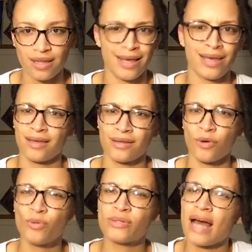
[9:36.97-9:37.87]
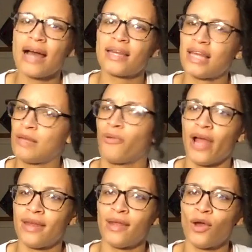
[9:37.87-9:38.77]
Like, who's not going to eat
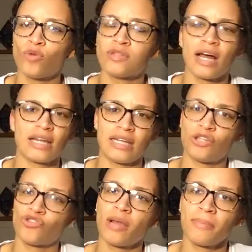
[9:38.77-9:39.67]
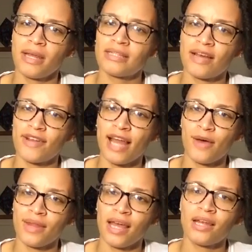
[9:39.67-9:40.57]
bread? Who's not going to eat string beans every
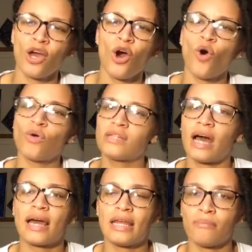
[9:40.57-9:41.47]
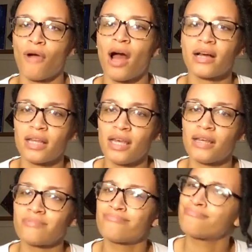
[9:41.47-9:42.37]
now and then? Who's not going to eat
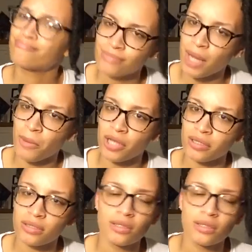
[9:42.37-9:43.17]
broccoli? Come on.